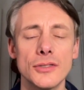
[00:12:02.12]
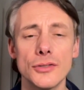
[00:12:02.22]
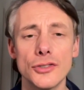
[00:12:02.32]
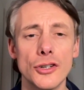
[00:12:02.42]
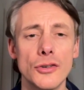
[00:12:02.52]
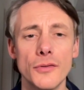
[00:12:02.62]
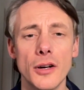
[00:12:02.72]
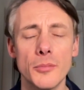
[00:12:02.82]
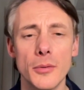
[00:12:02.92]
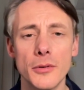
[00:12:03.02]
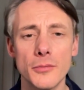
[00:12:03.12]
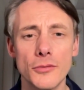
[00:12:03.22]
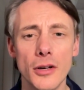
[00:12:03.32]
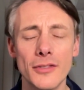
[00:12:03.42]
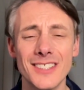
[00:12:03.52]
to solve our
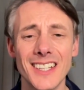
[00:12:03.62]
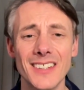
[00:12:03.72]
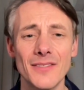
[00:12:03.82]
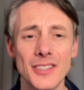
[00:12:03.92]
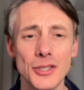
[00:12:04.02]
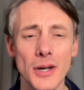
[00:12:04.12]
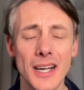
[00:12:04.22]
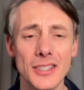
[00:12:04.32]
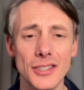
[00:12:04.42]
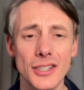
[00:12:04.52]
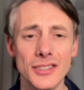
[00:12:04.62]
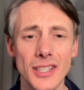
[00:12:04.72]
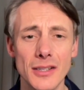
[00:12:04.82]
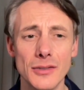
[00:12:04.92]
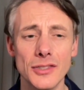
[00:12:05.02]
problems rather than taking physical action
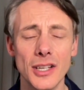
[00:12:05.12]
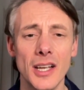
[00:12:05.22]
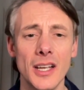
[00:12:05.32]
ourselves